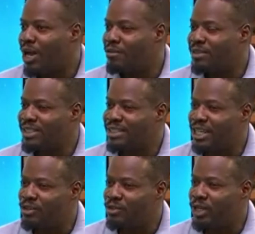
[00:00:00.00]
after
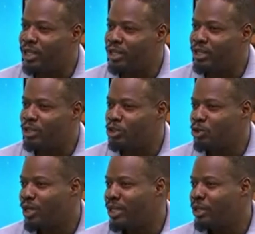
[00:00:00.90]
surgery,
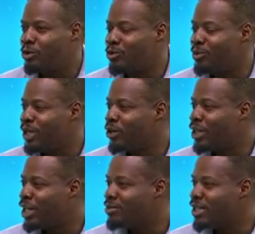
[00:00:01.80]
usually you'll be on
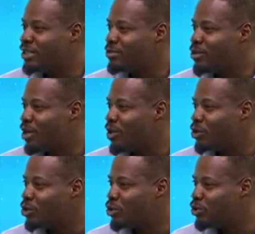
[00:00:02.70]
admission for
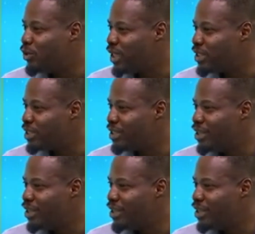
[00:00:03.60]
about 2 weeks.